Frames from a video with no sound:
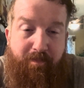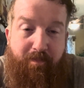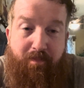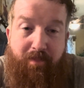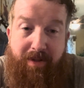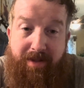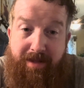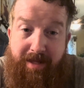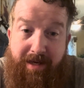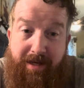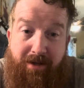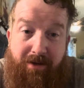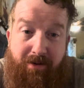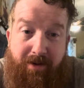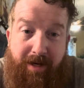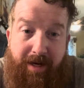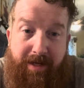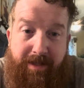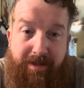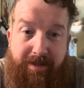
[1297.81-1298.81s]
But thank you
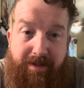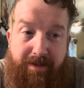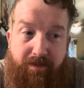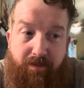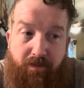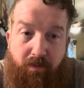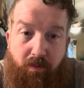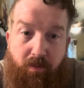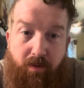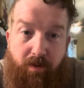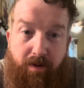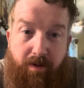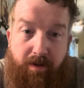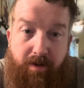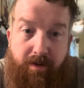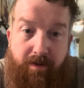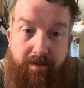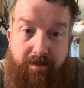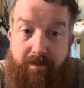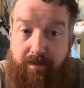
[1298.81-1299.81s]
guys
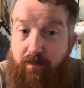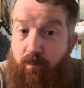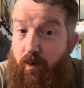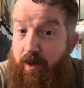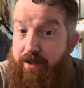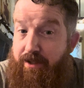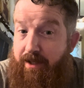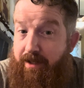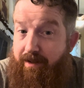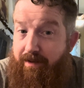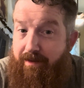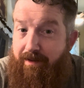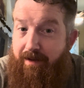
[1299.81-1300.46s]
for watching.